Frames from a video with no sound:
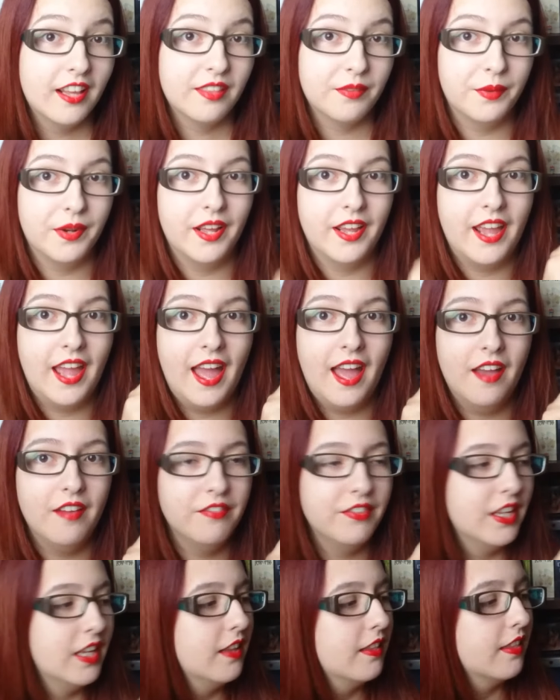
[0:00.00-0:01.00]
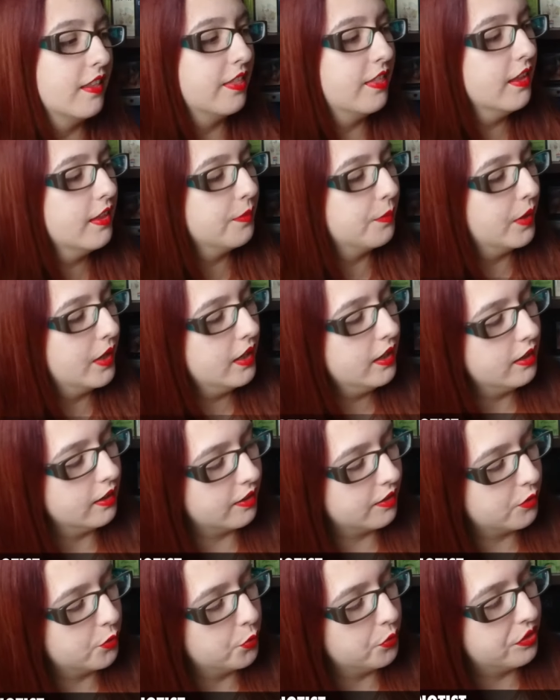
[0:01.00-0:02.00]
The next one I have is this one. It
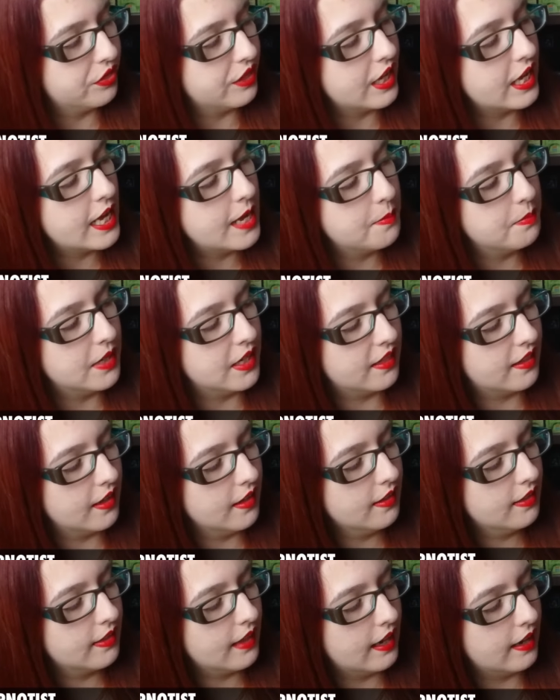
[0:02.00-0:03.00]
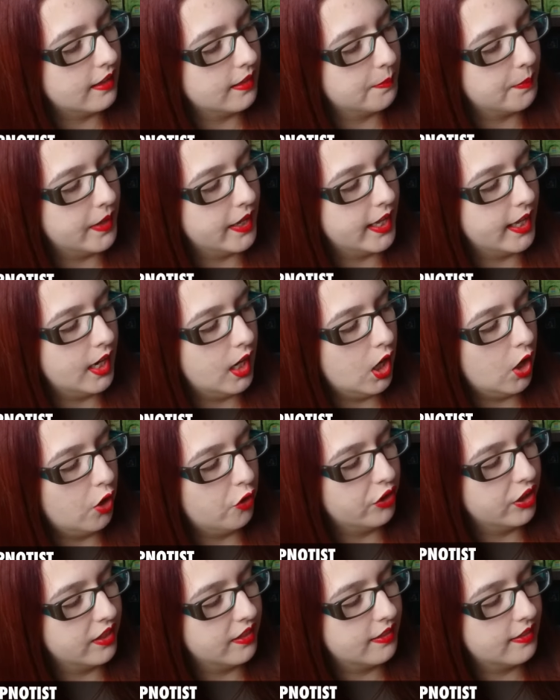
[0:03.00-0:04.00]
is called The Hypnotist, and it's by
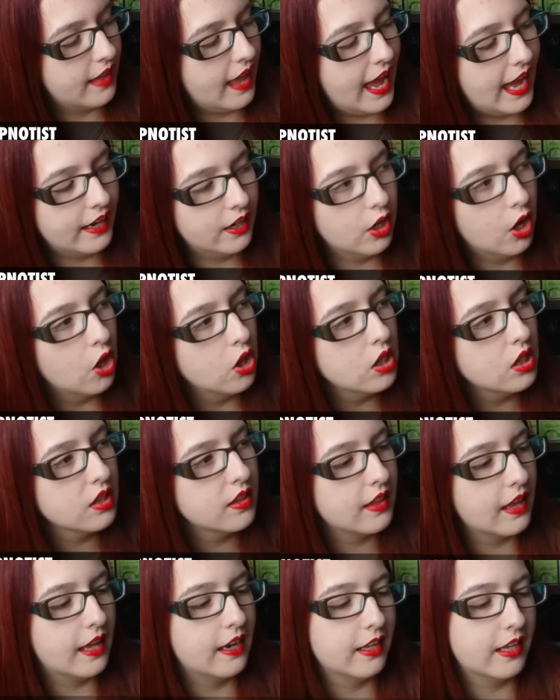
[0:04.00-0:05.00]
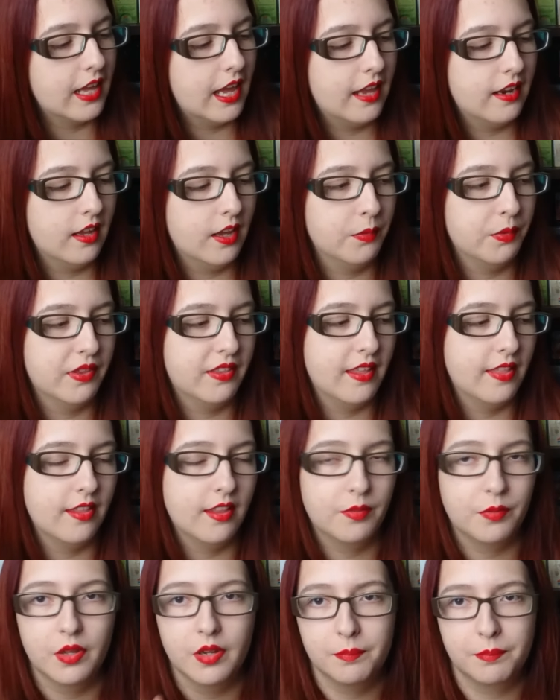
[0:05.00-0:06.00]
Lawrence Anholt. And again, I was sent
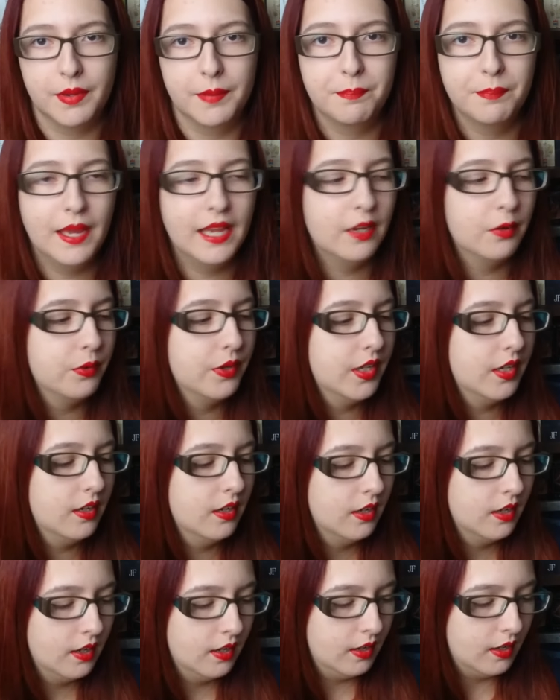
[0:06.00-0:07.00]
this one by Penguin.